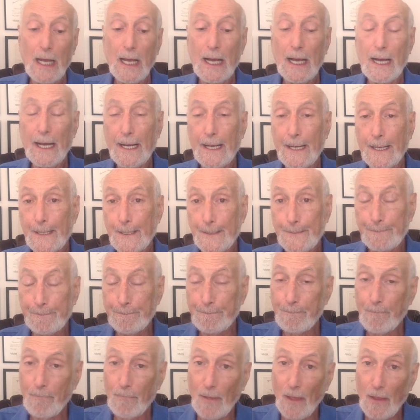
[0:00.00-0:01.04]

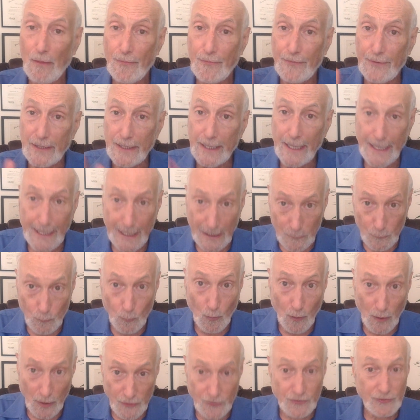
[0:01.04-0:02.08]
Um, the hand
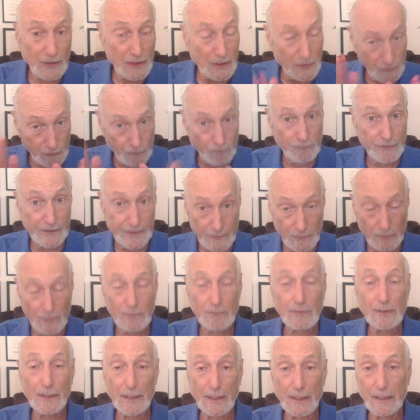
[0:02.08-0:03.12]
washing is
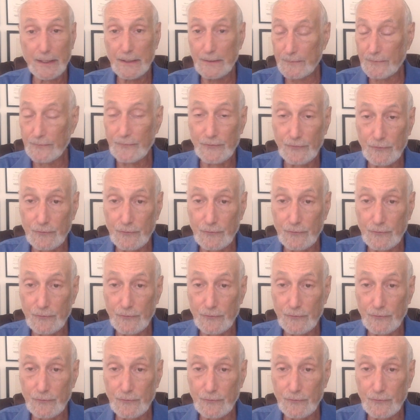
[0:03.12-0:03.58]
real. Um,